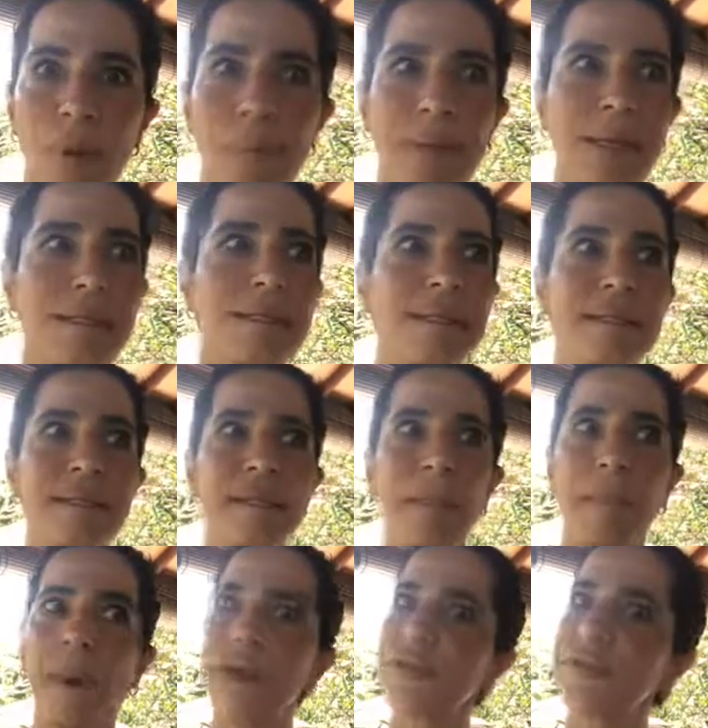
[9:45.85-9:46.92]
Because this is a
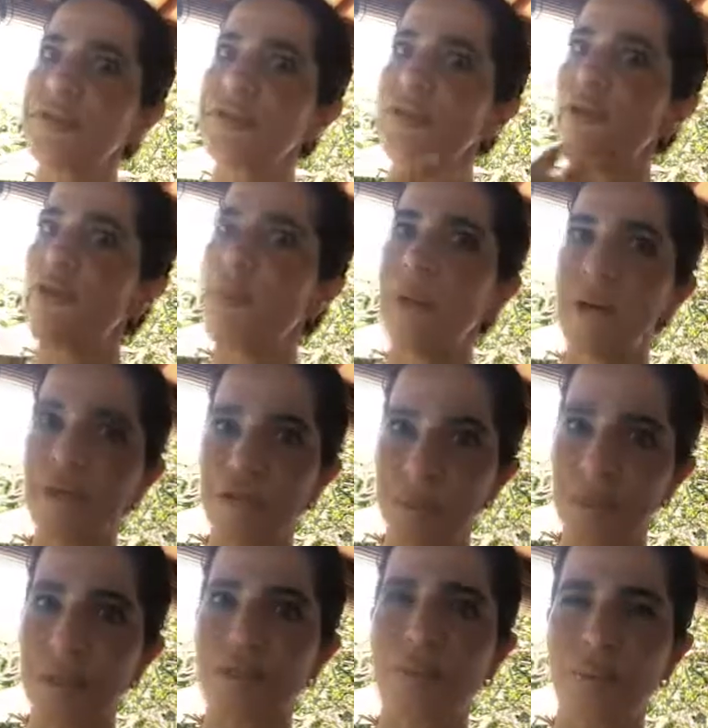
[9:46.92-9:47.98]
part of
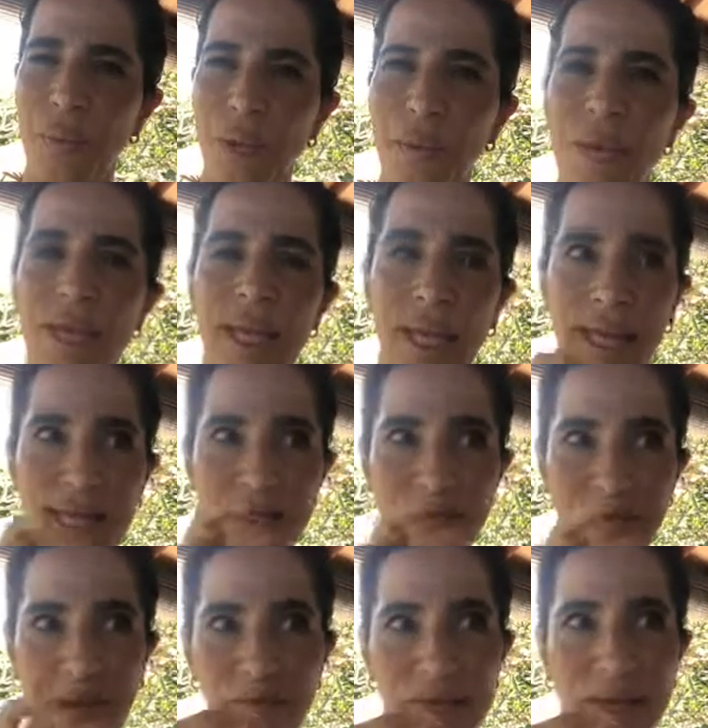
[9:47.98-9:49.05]
self-punishment as well. It's
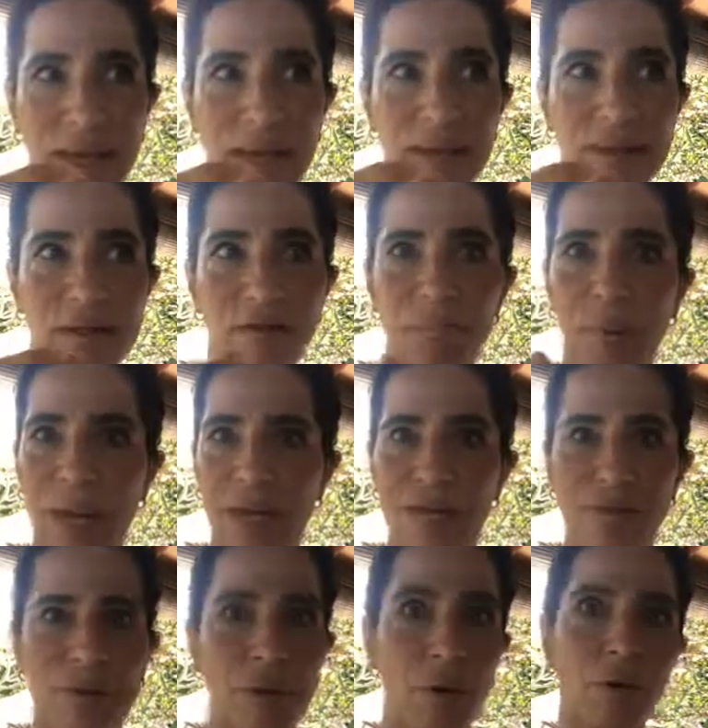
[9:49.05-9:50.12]
5 seconds of
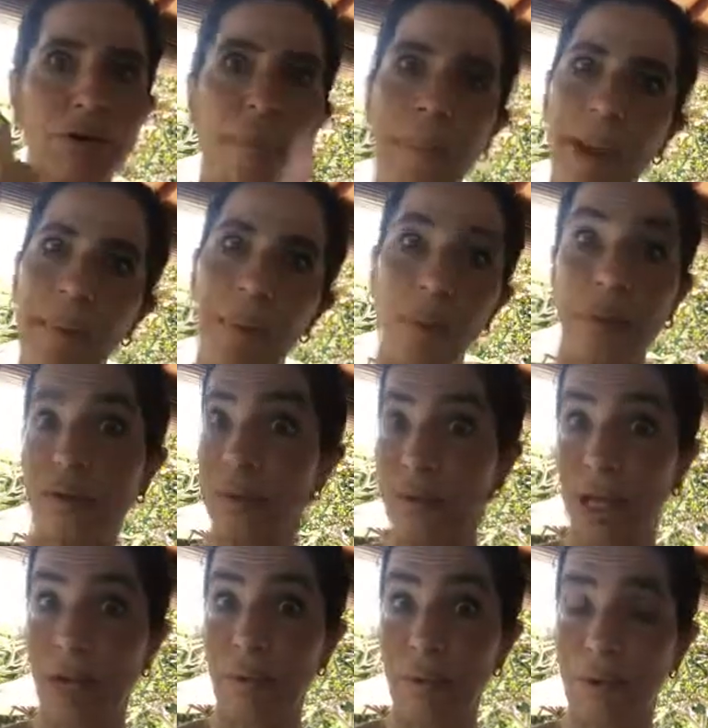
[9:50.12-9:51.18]
pleasure and all the byproduct
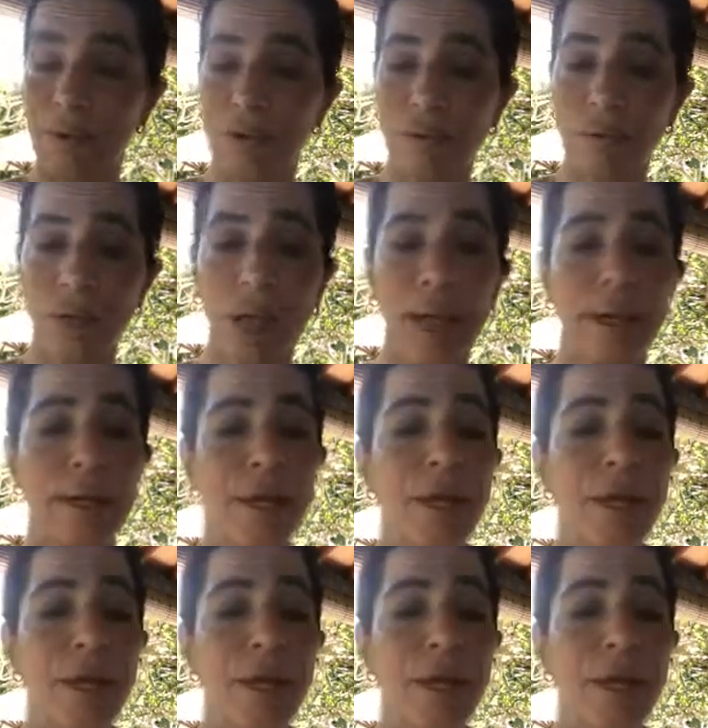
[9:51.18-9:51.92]
I really don't like.